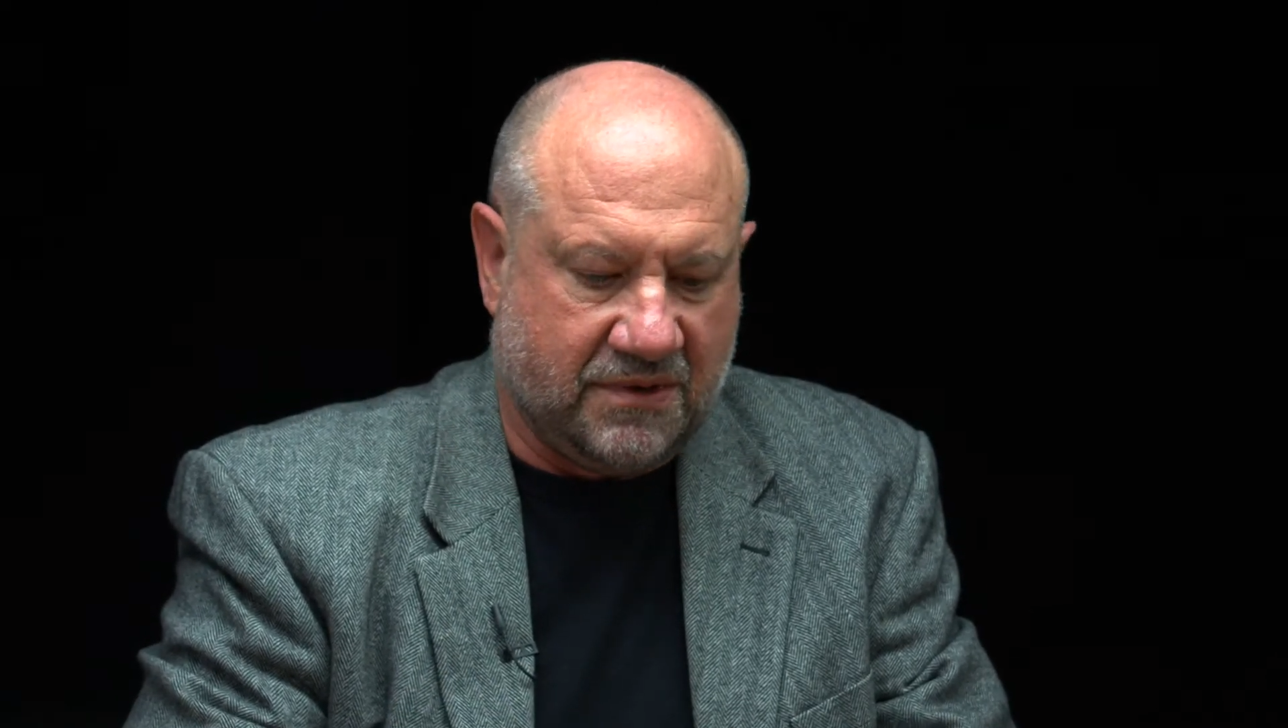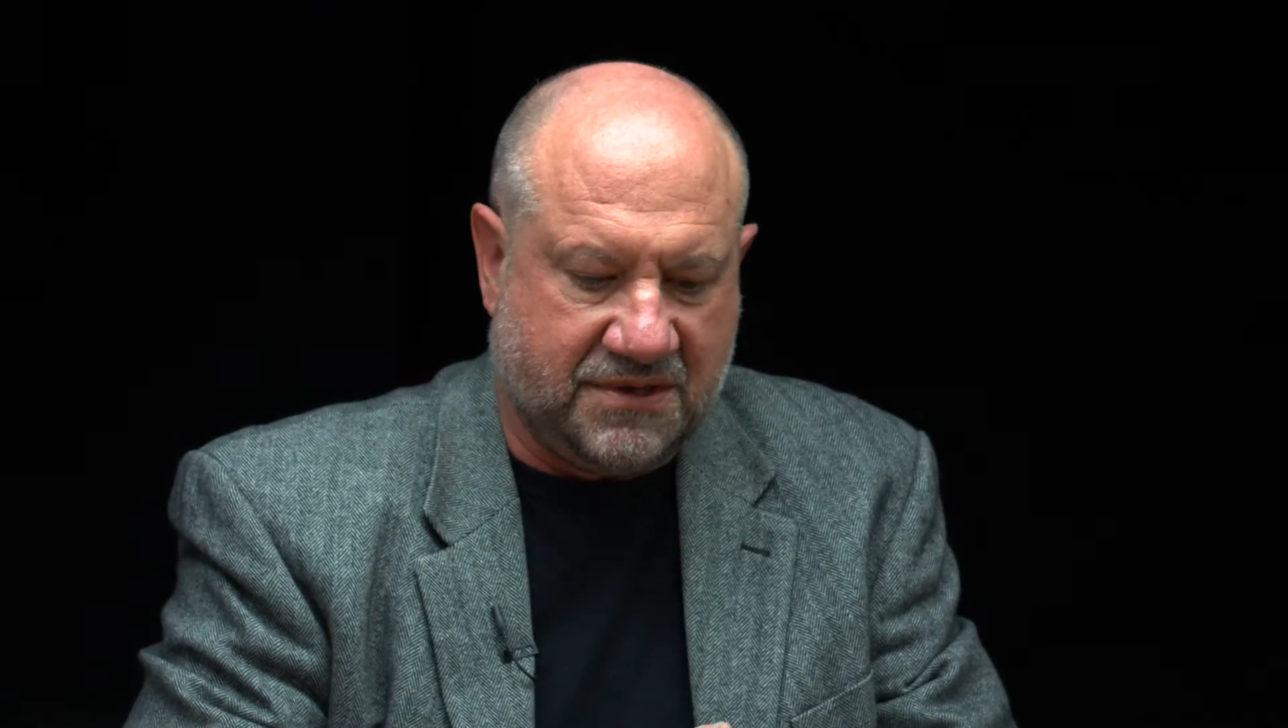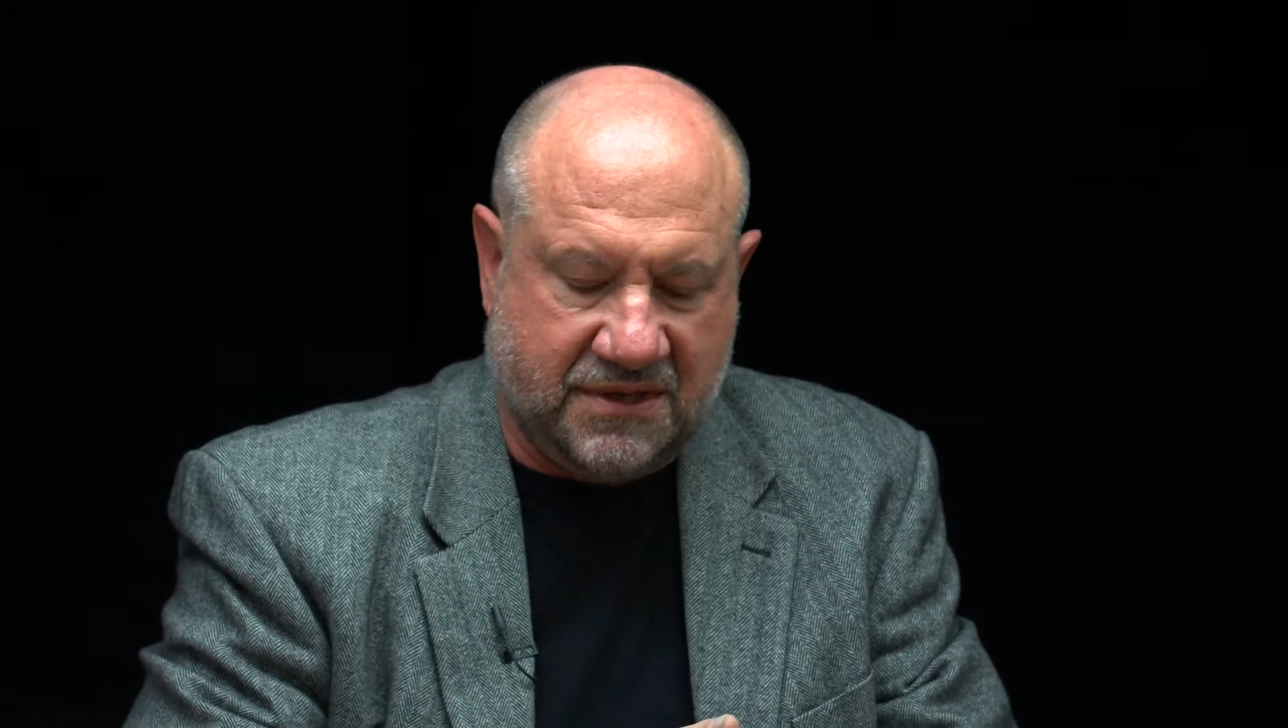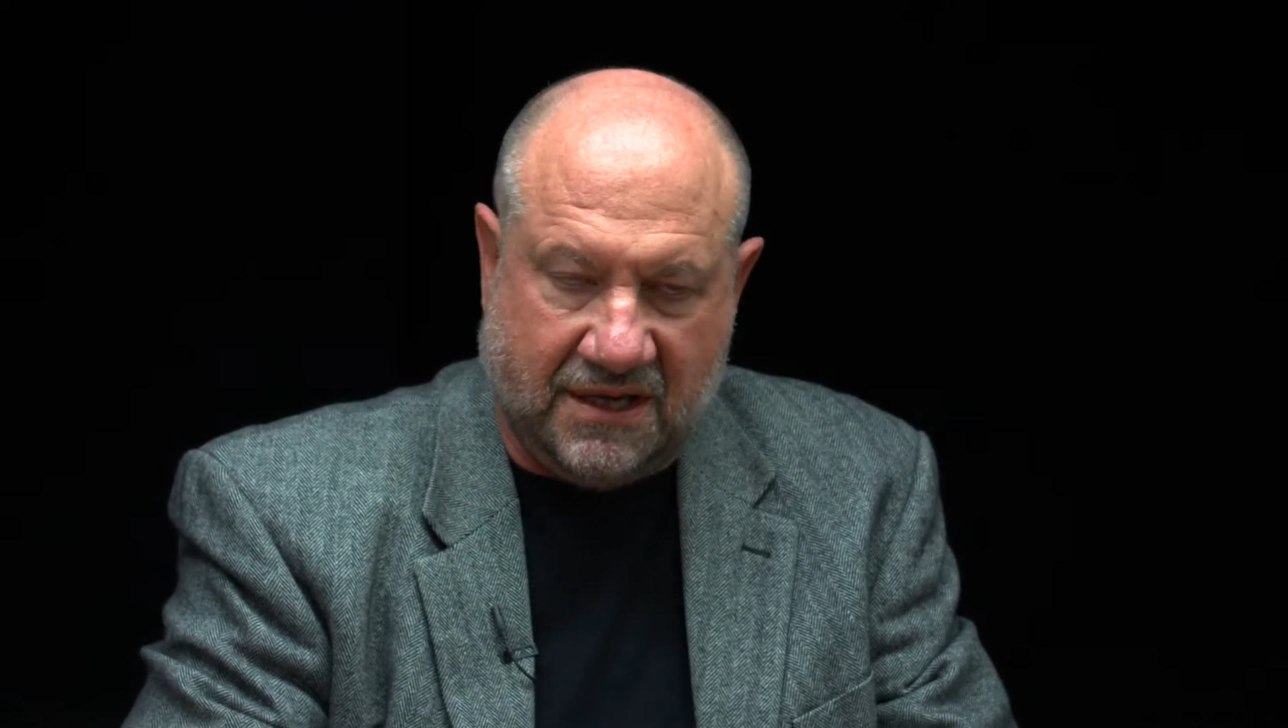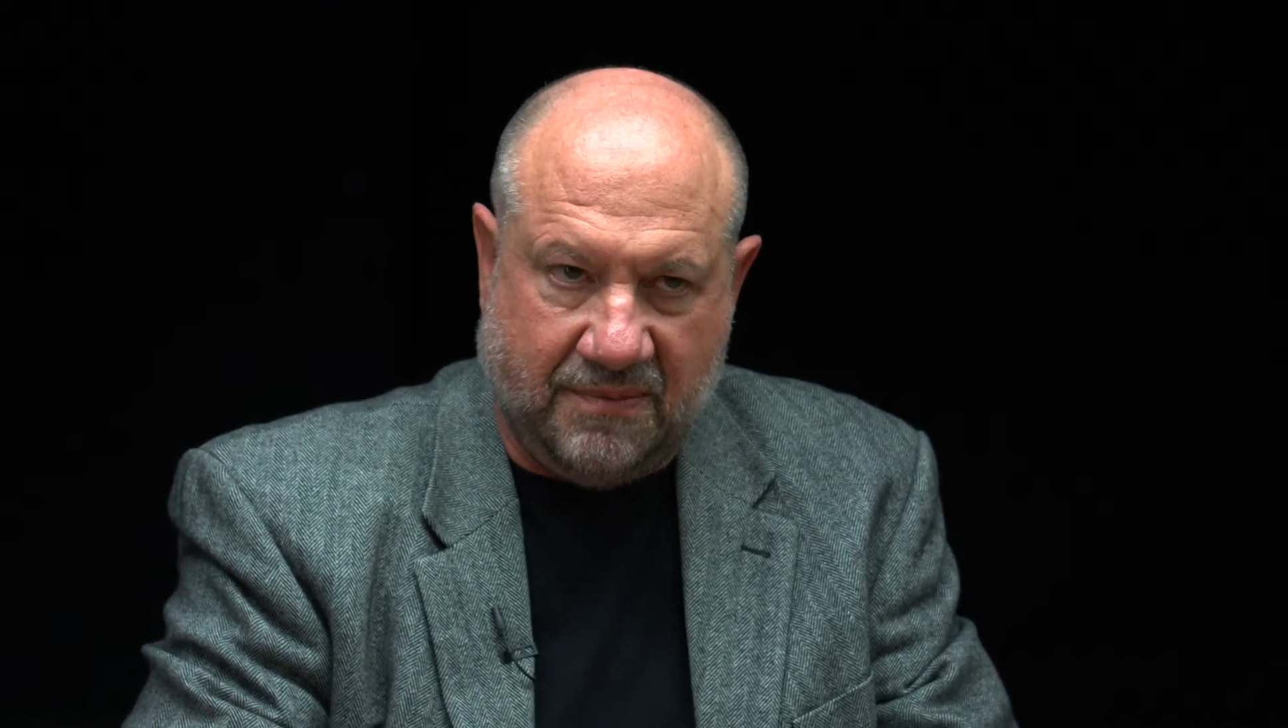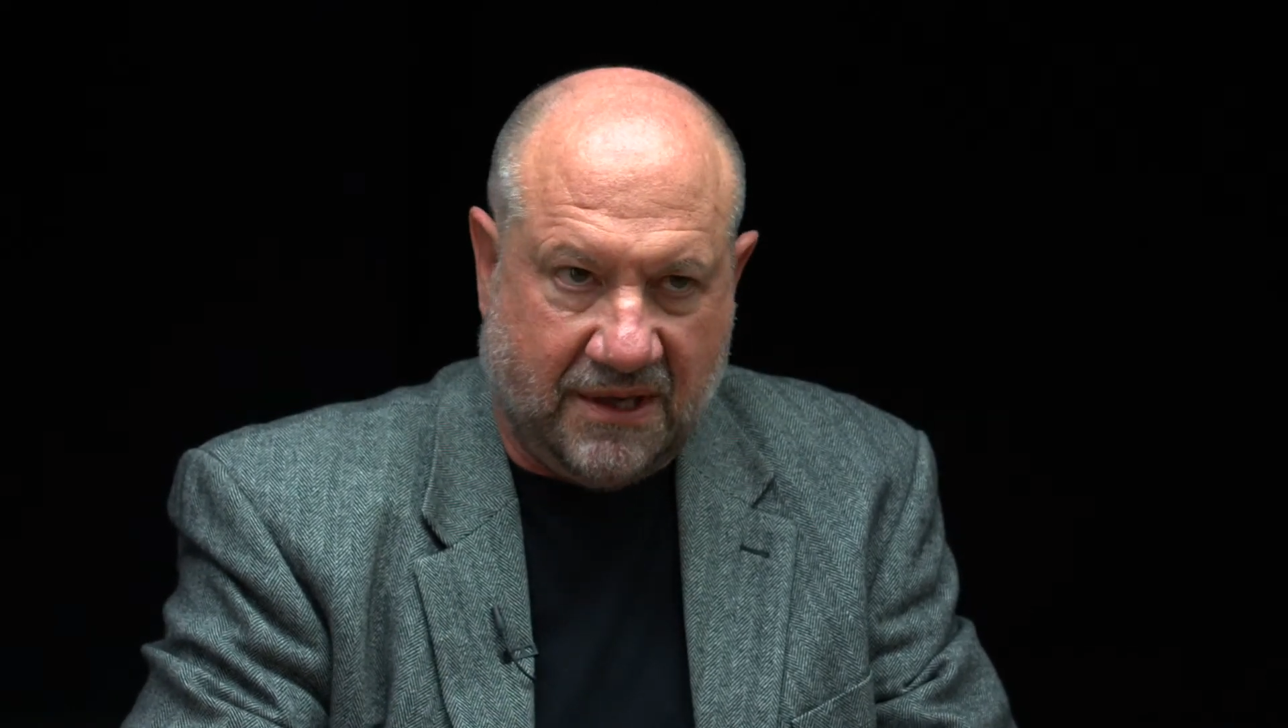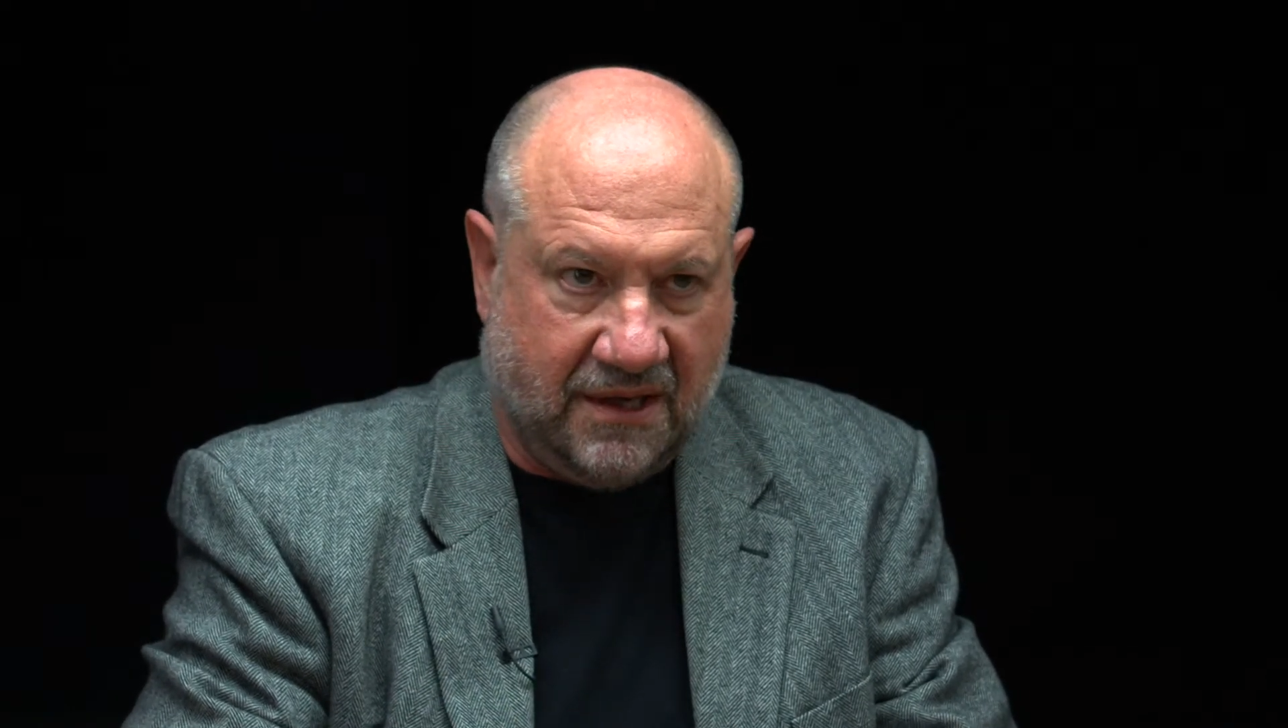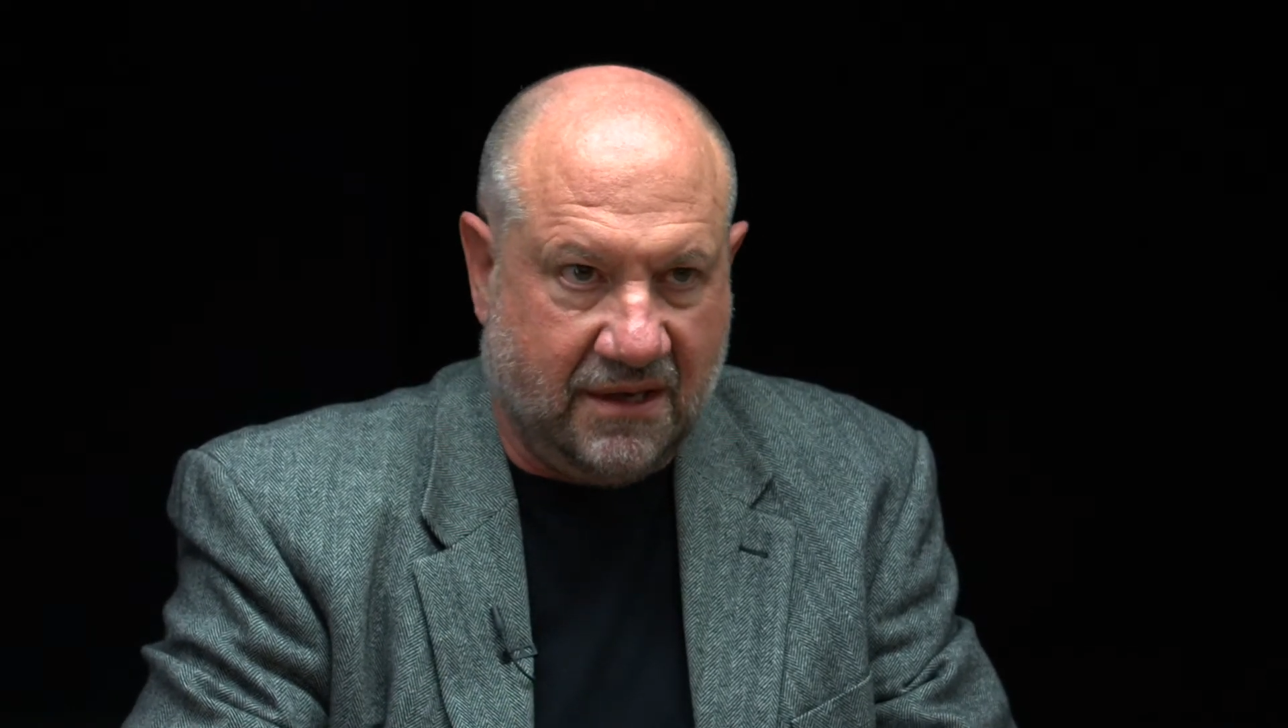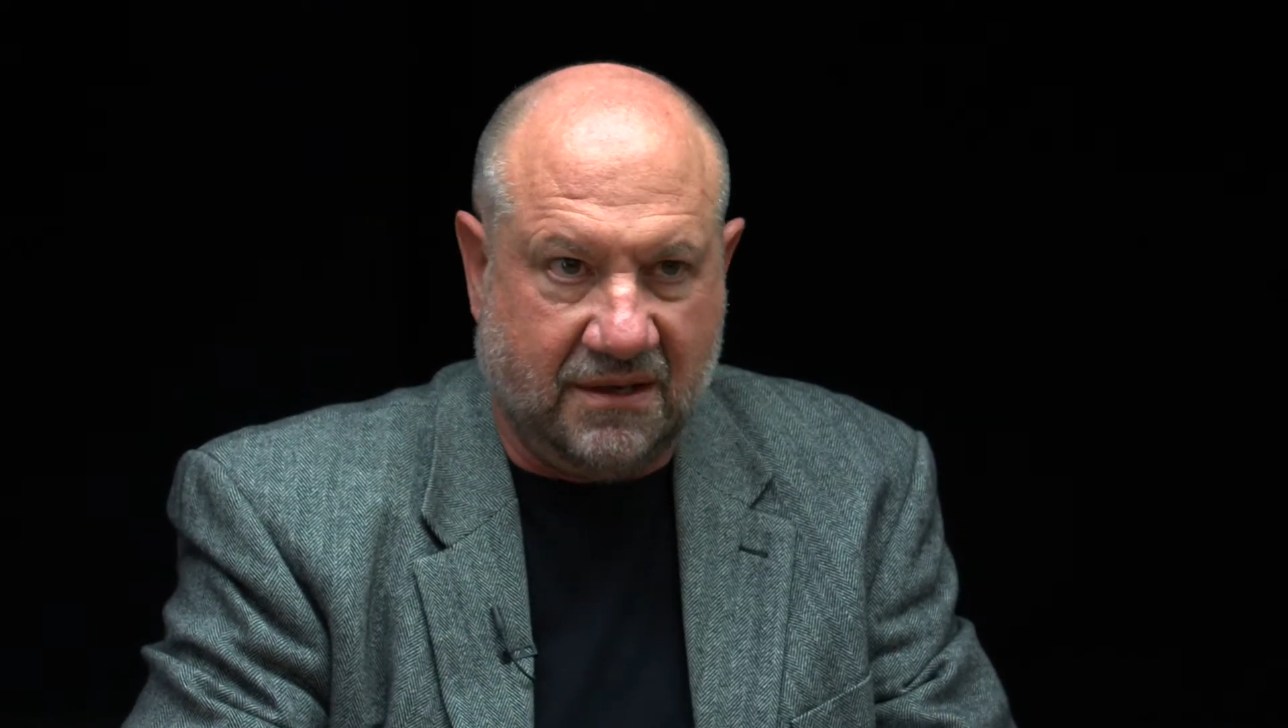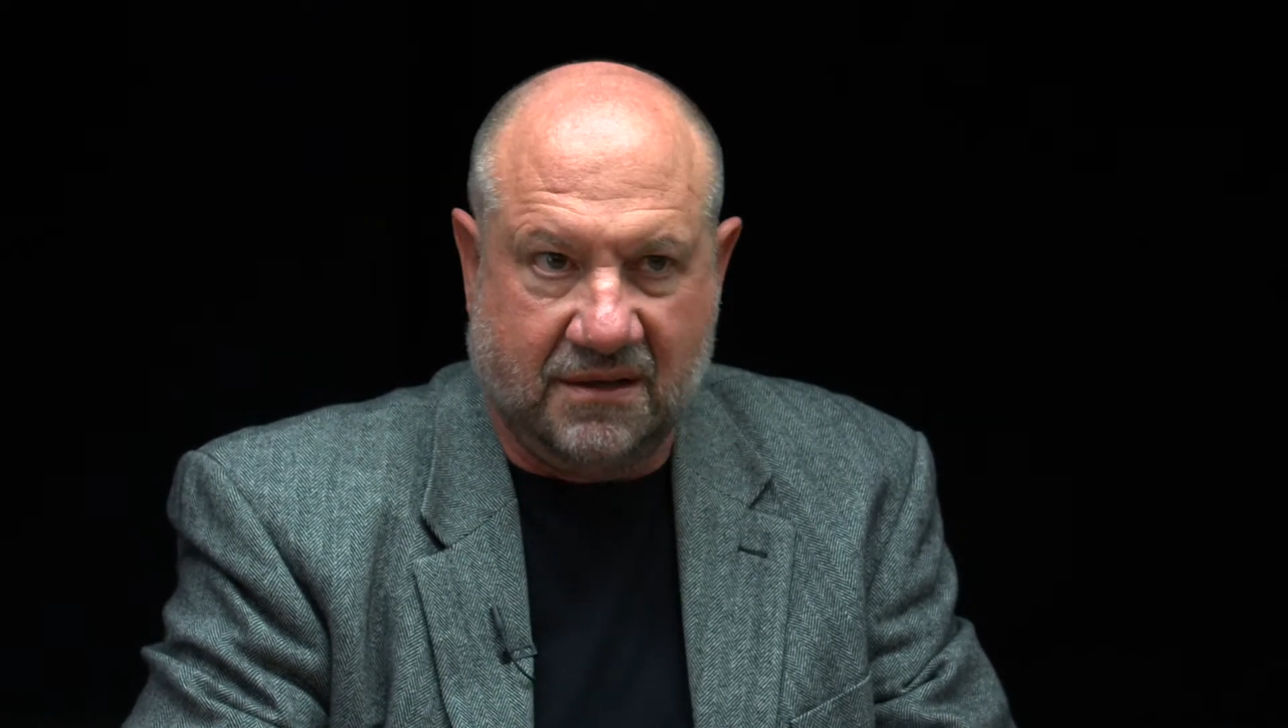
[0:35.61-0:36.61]
was
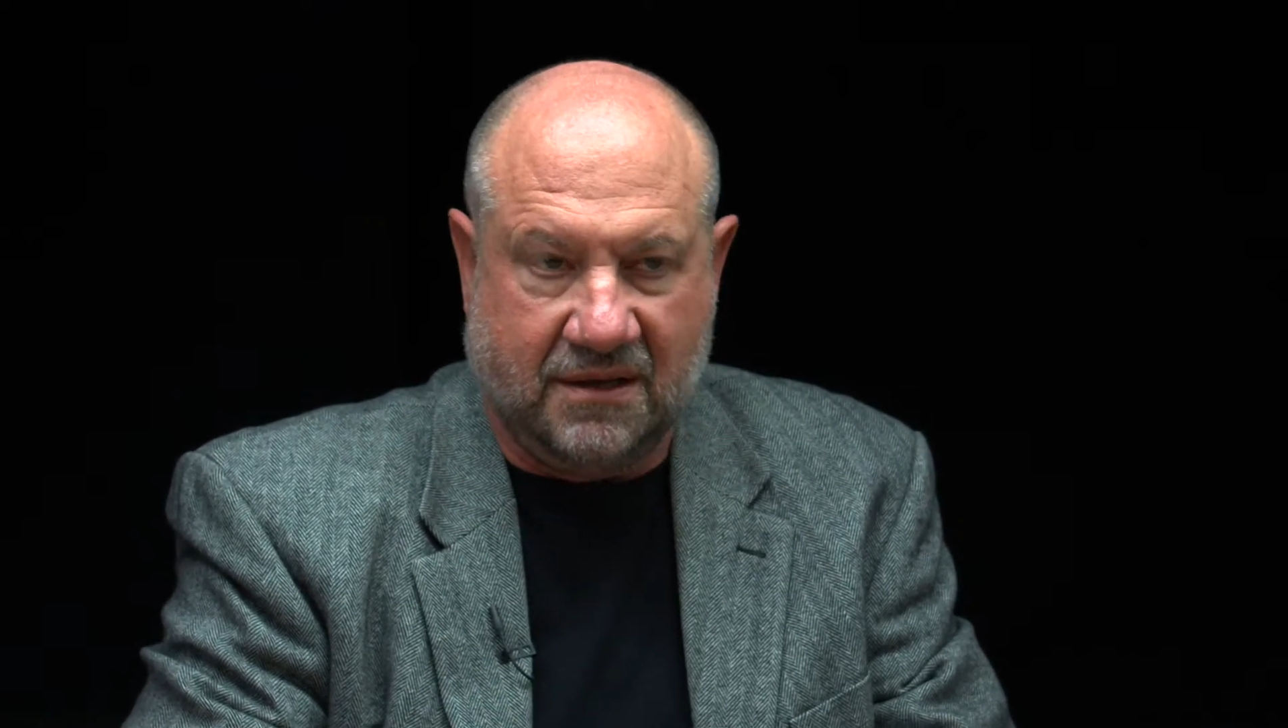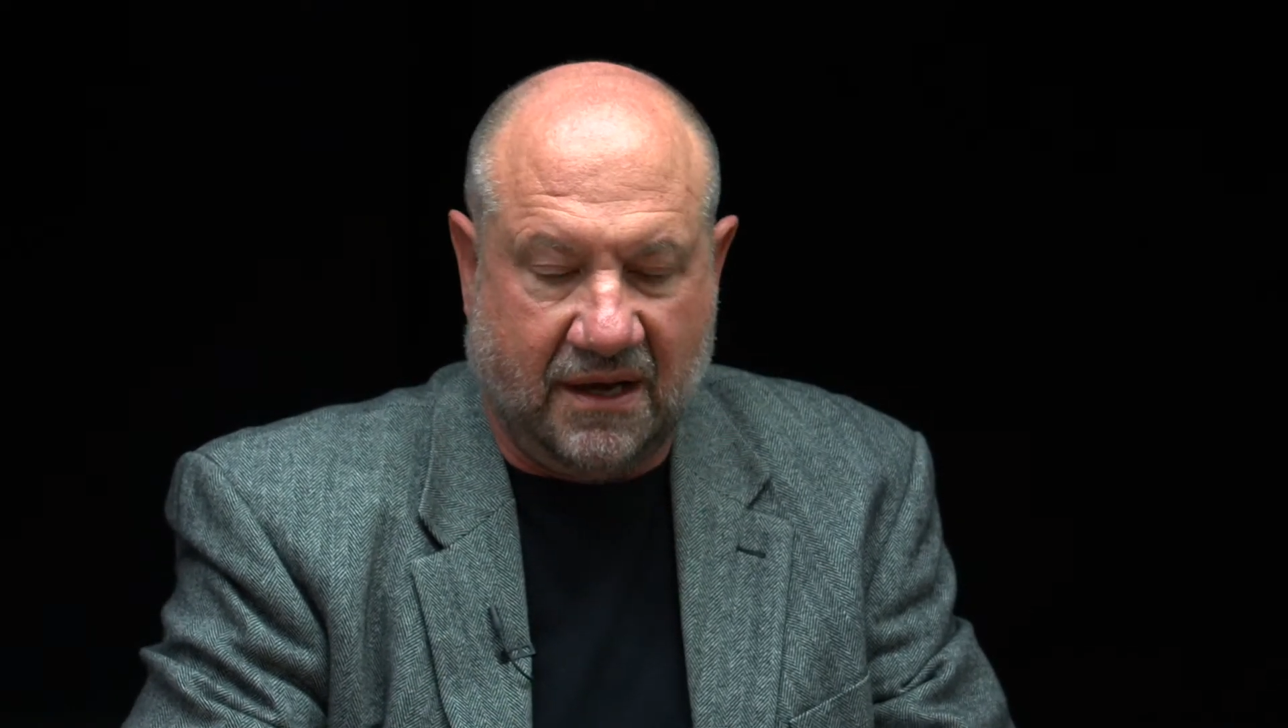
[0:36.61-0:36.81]
TB